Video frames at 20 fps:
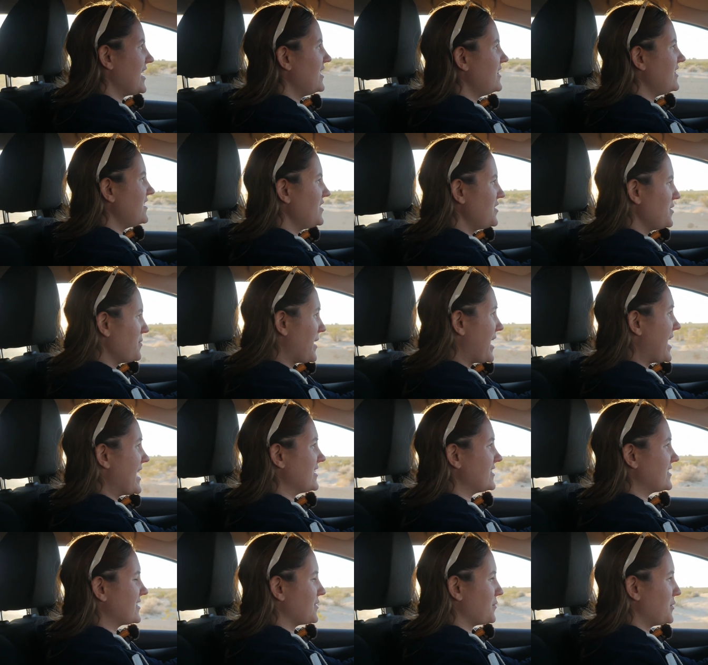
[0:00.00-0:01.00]
In the
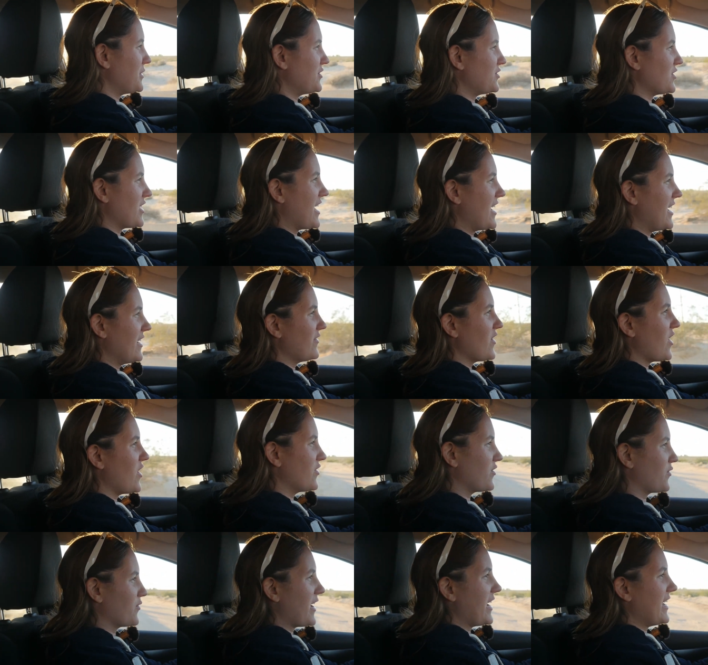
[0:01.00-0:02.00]
US, we drive
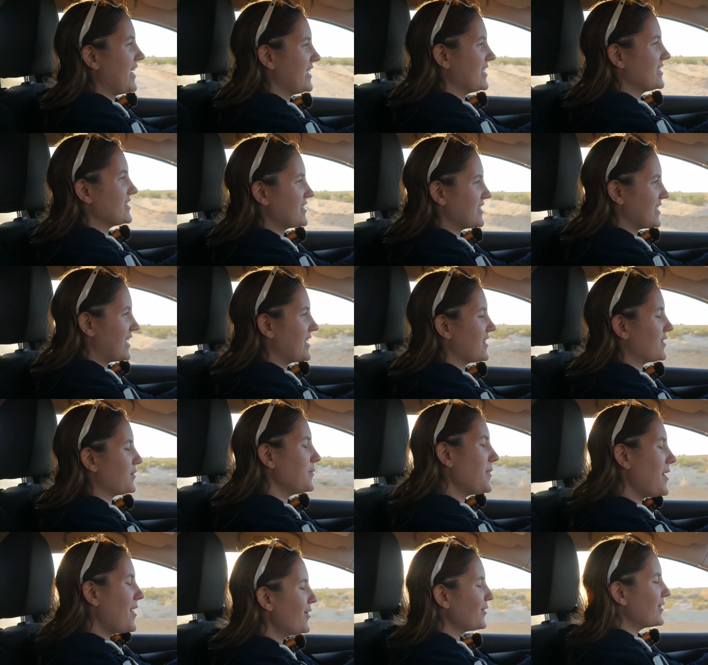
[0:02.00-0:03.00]
on the right hand side of the
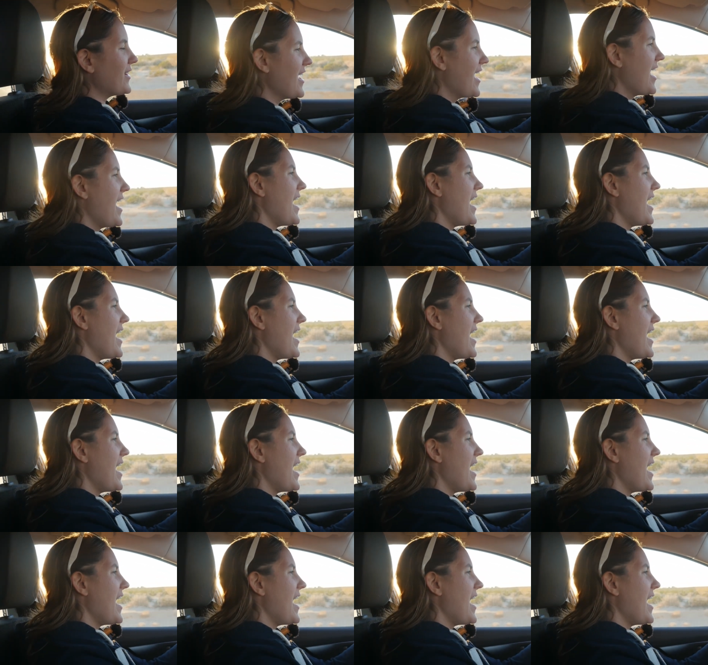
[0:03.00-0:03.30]
road,